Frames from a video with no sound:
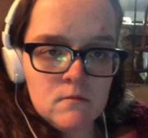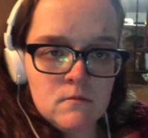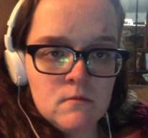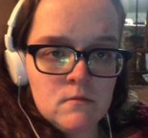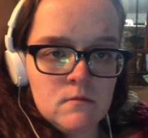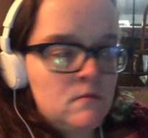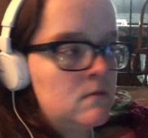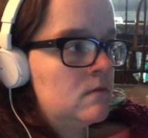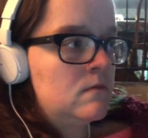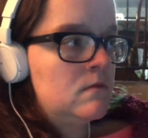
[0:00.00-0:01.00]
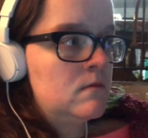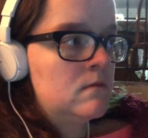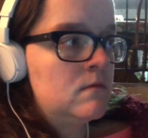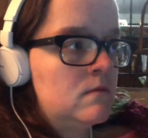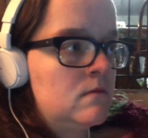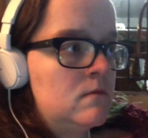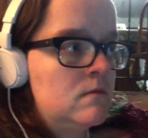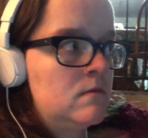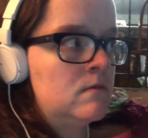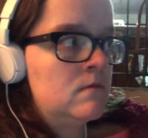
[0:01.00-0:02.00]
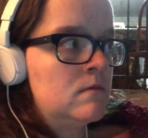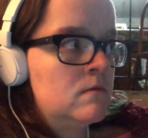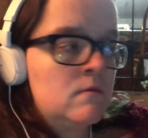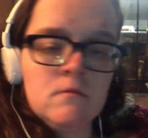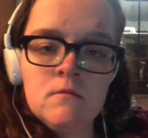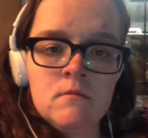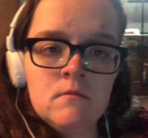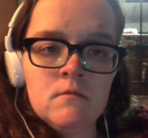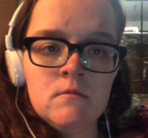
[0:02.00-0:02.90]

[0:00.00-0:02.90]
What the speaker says: Nothing is said.